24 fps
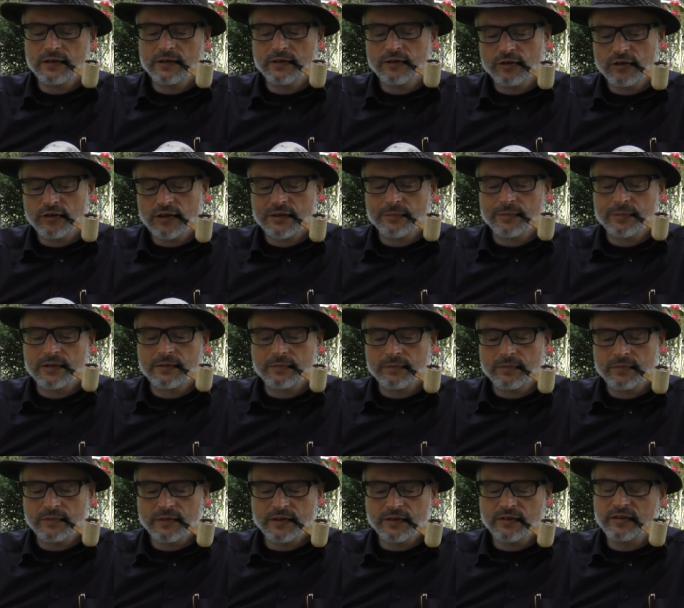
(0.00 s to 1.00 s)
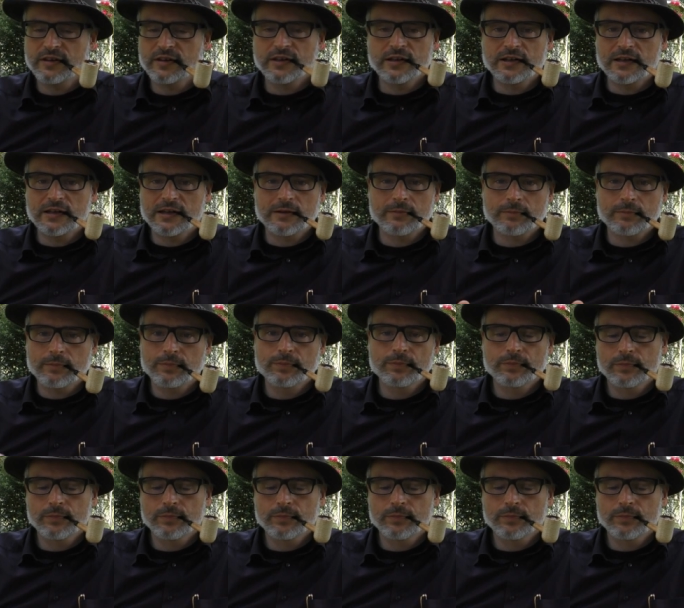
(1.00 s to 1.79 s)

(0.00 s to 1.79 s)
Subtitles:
the top and the tin, and